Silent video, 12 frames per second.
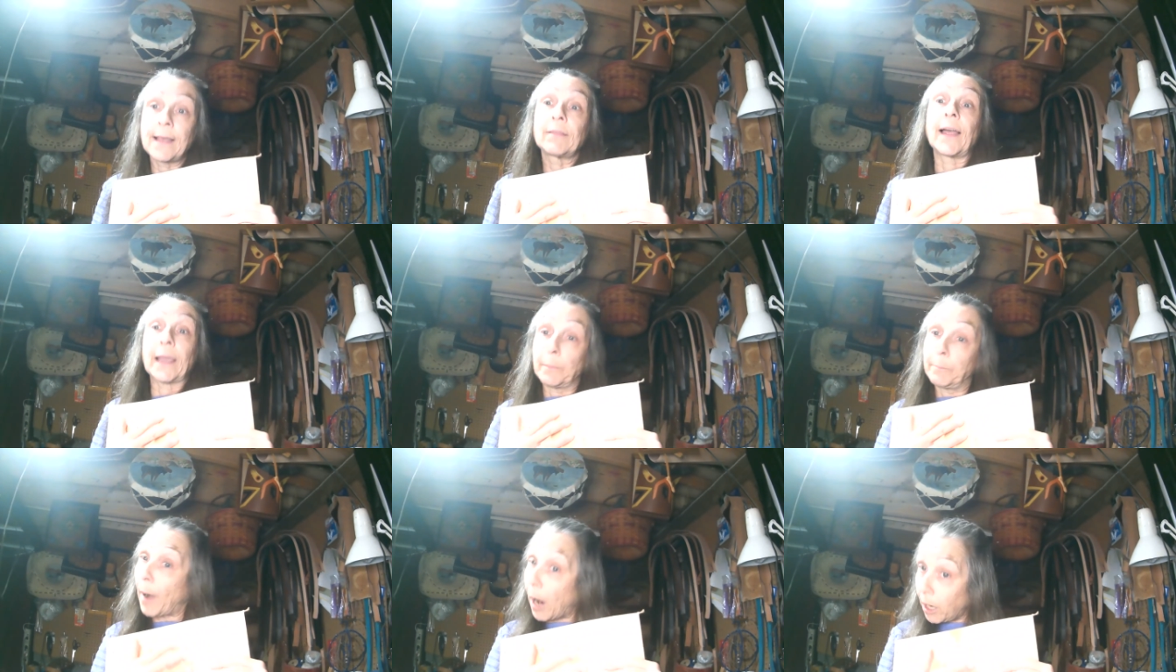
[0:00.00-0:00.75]
like
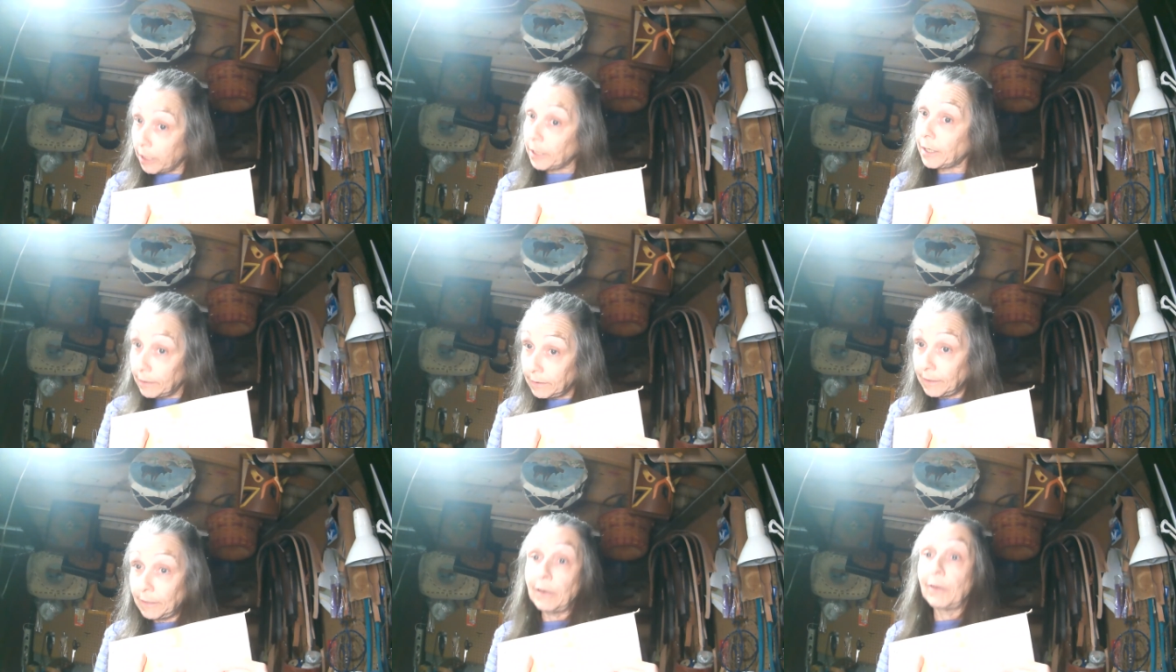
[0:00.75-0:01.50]
bark,
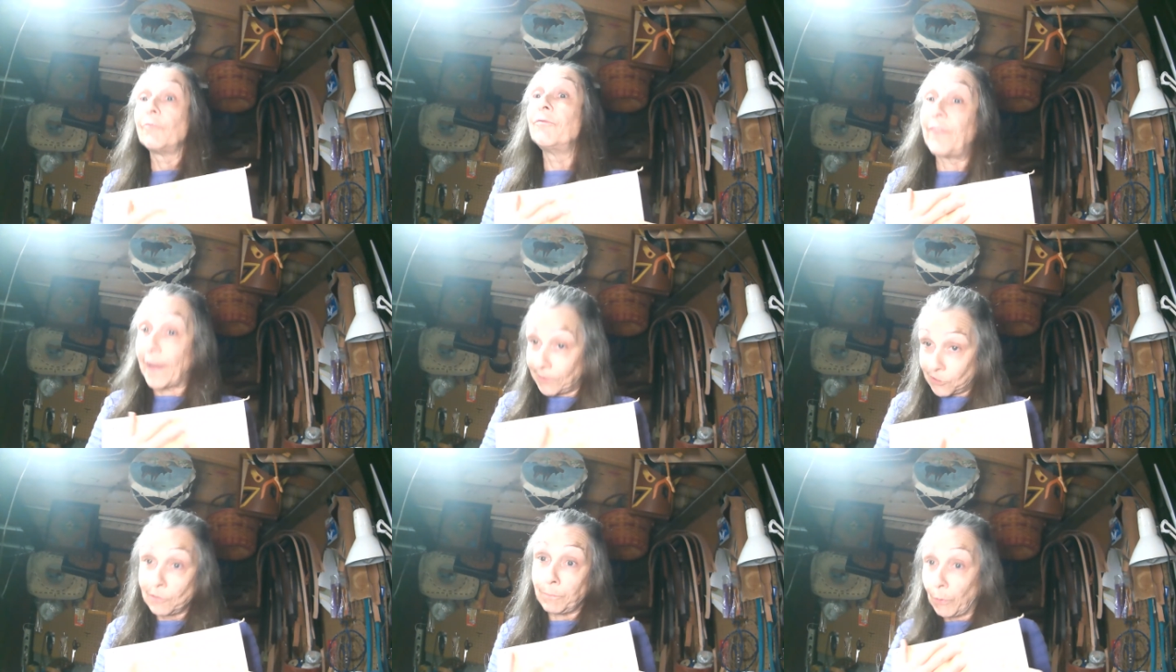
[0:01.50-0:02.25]

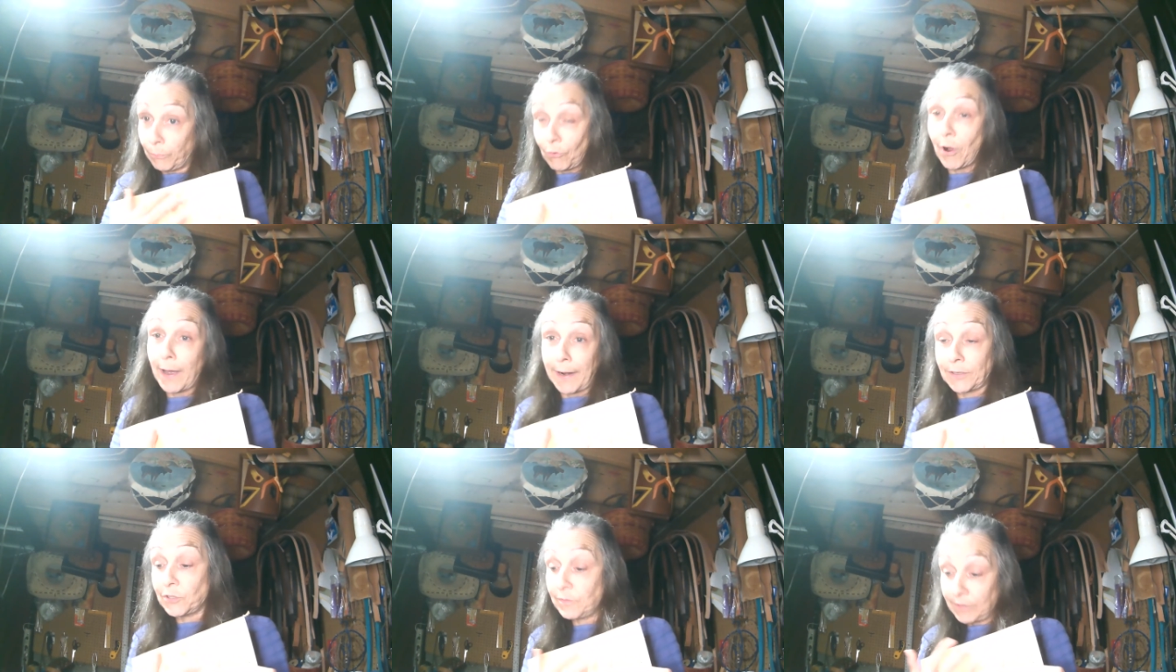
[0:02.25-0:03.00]
vegetable
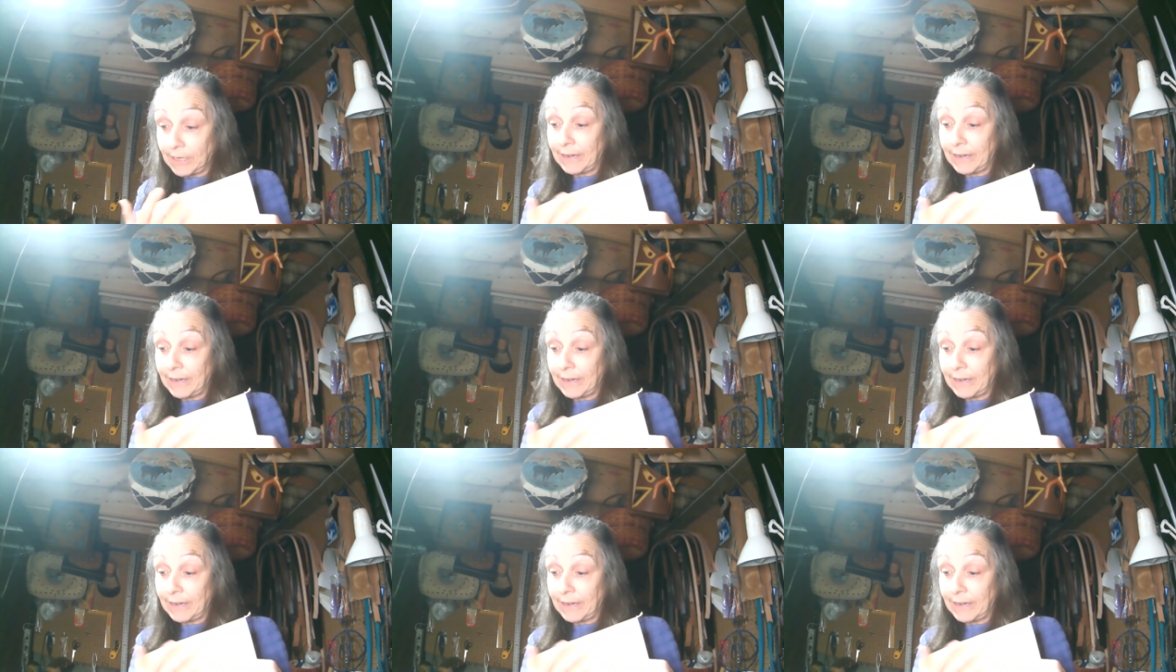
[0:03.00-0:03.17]
products.